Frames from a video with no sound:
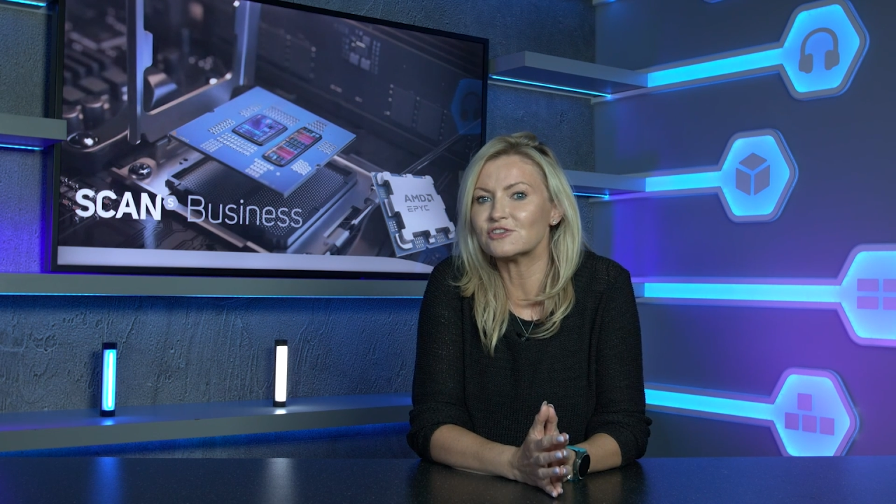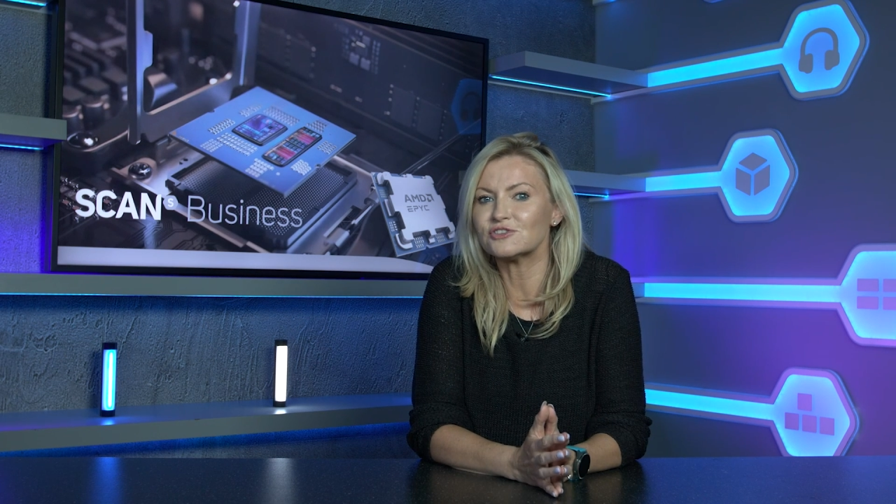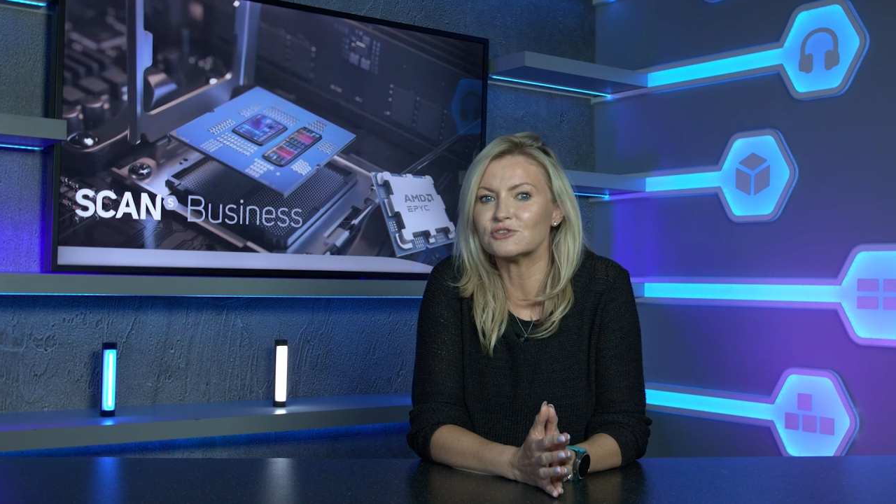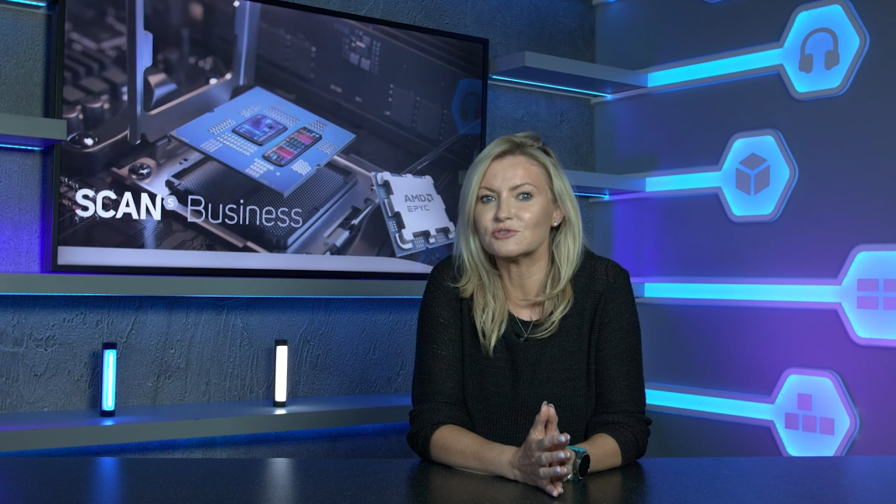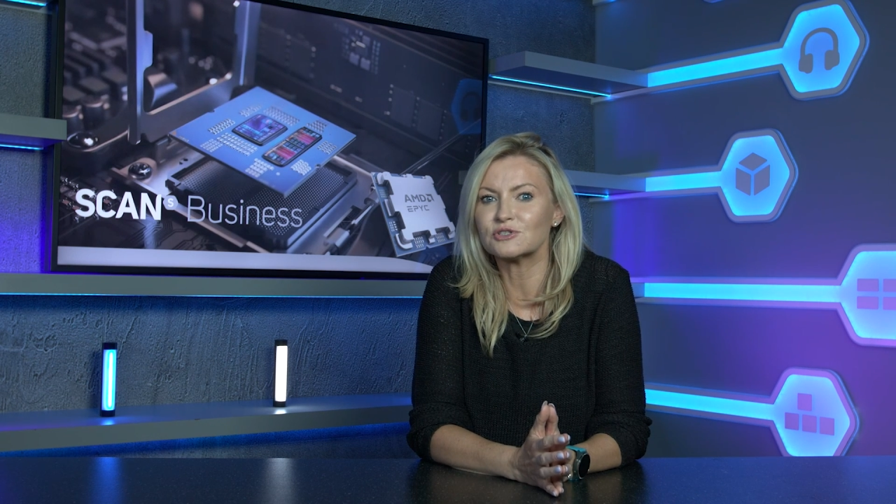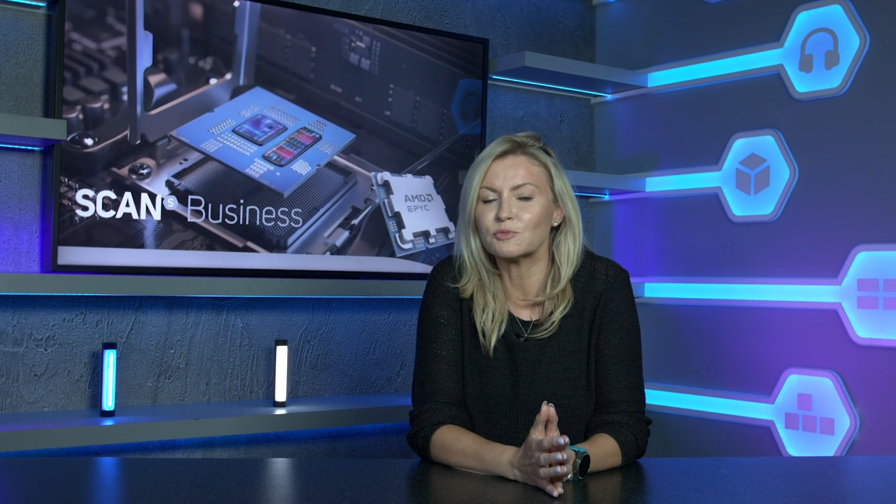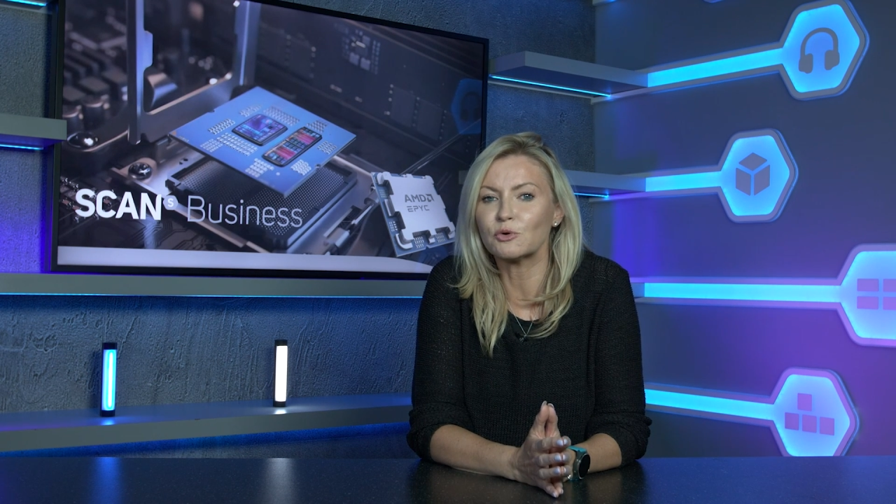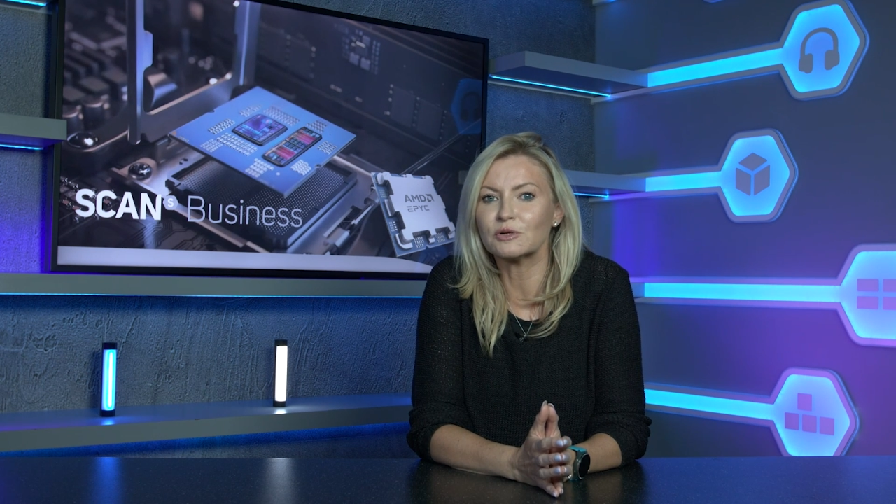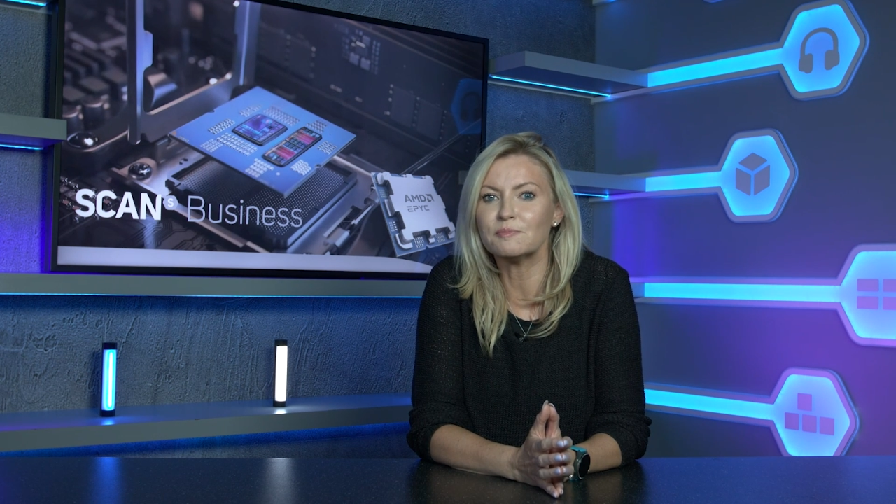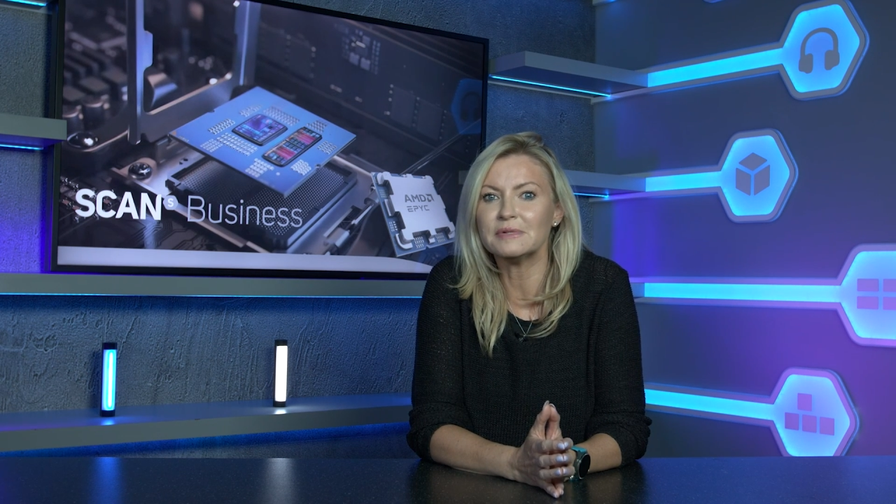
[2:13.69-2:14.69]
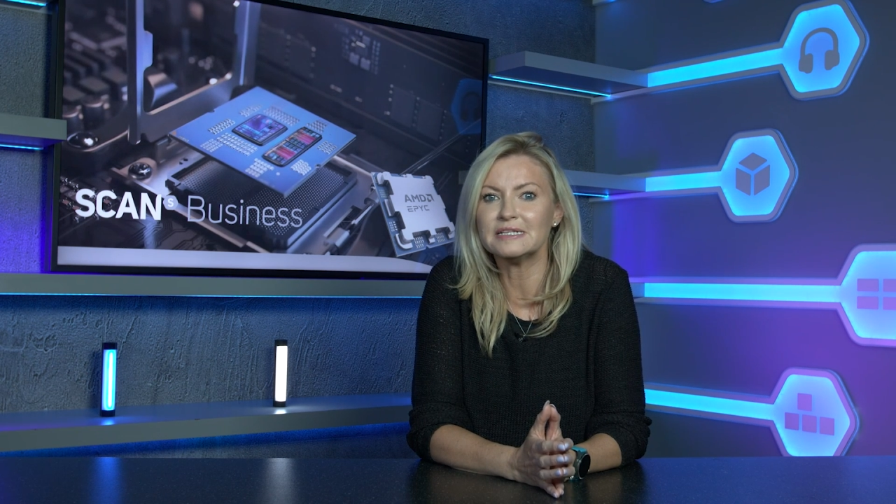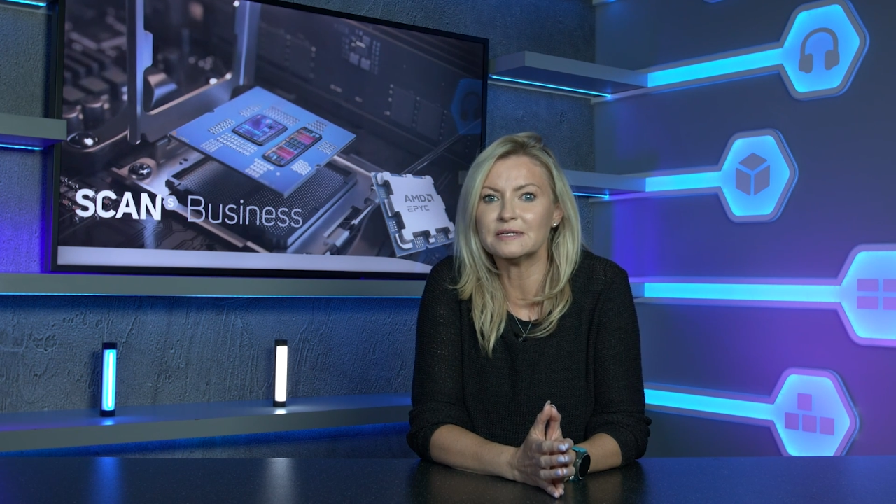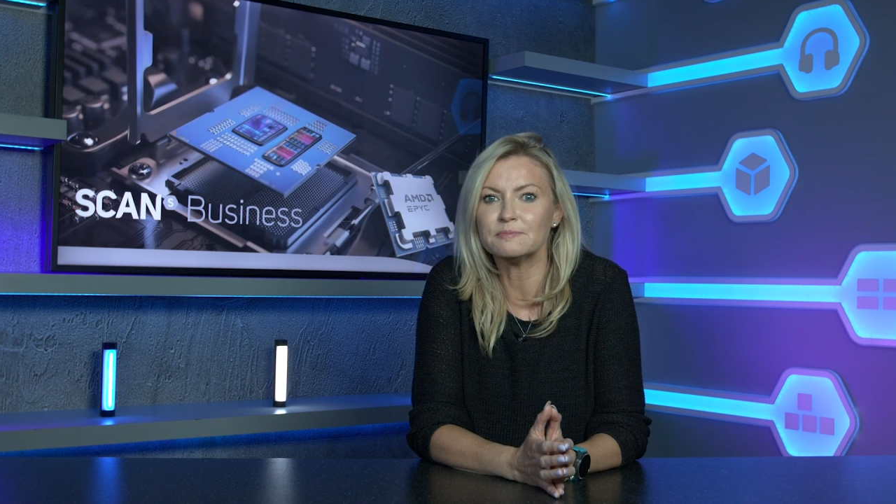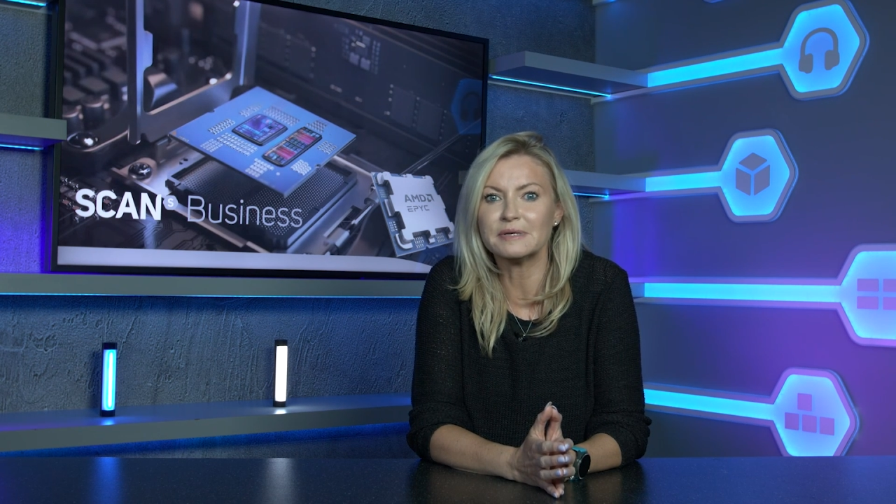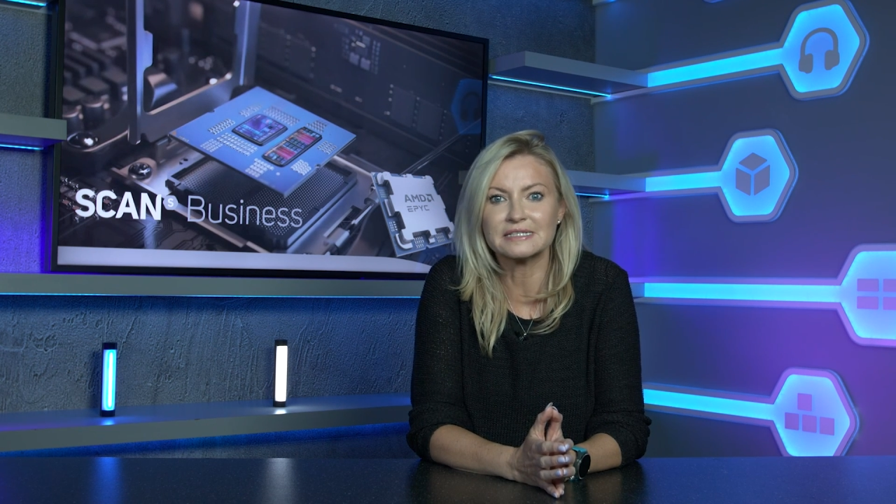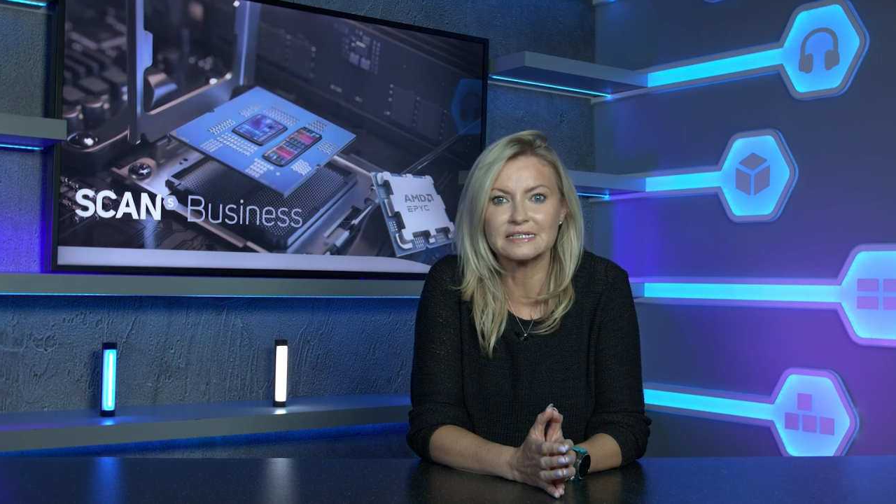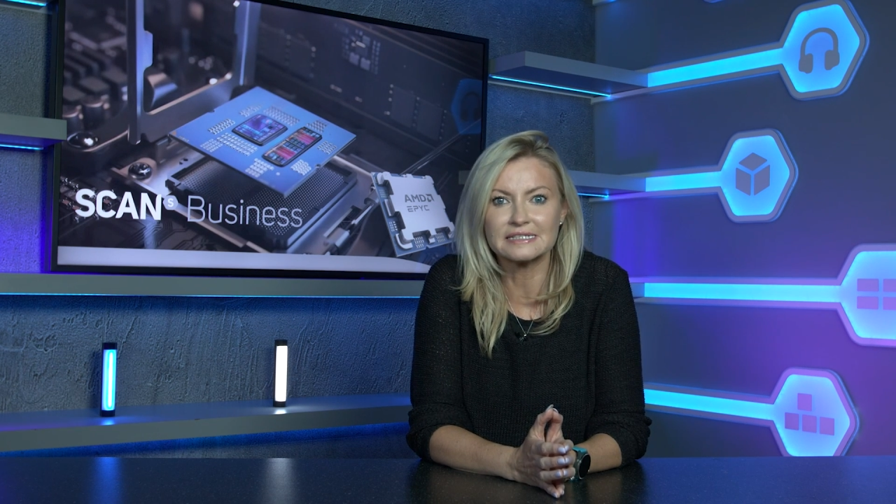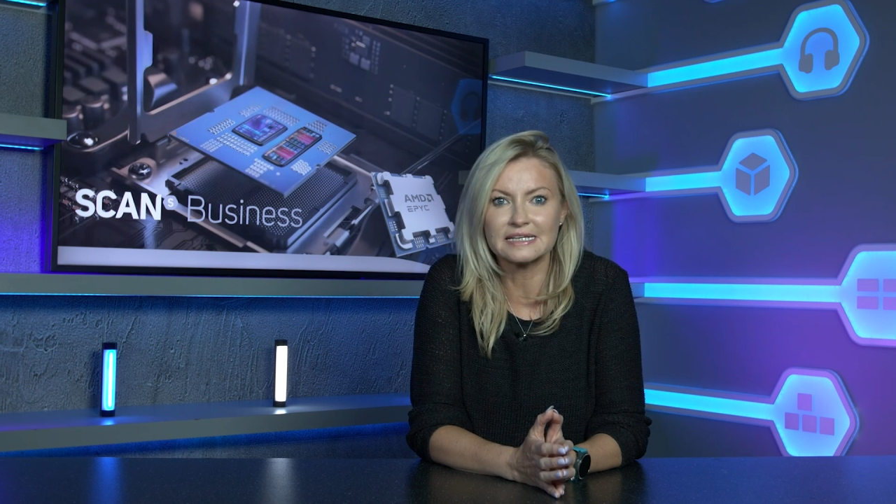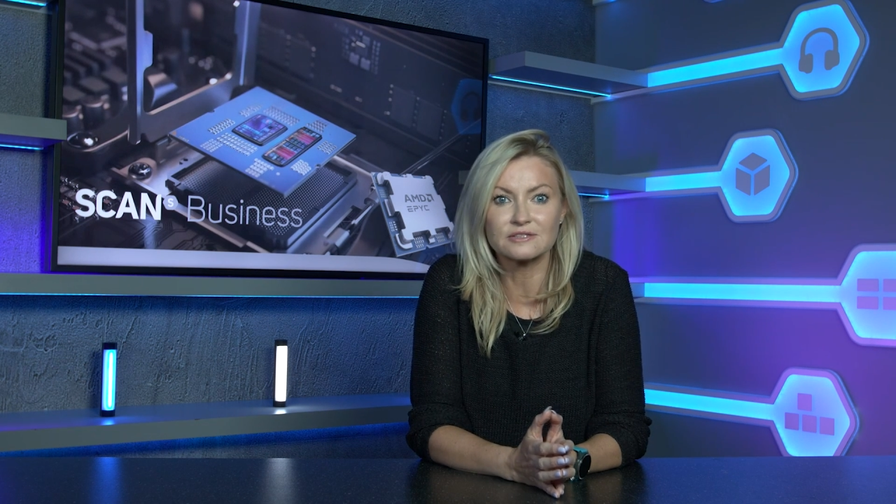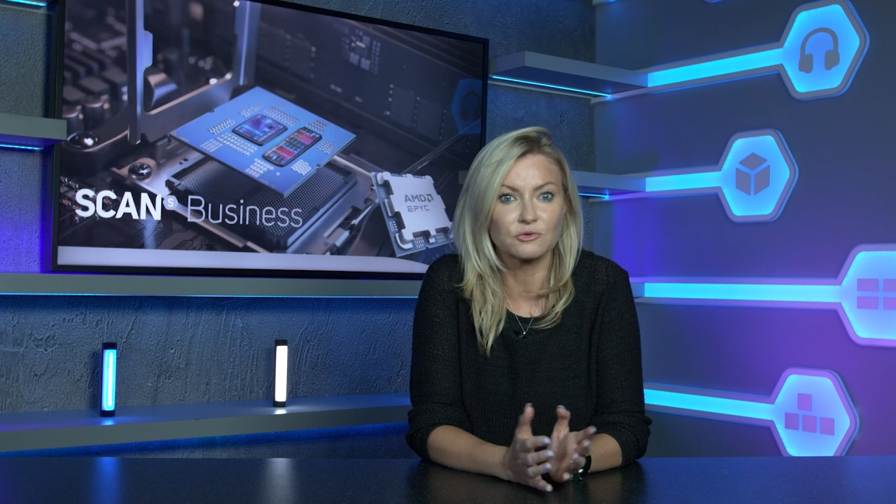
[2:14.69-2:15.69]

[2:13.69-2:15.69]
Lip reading: to suit small and medium businesses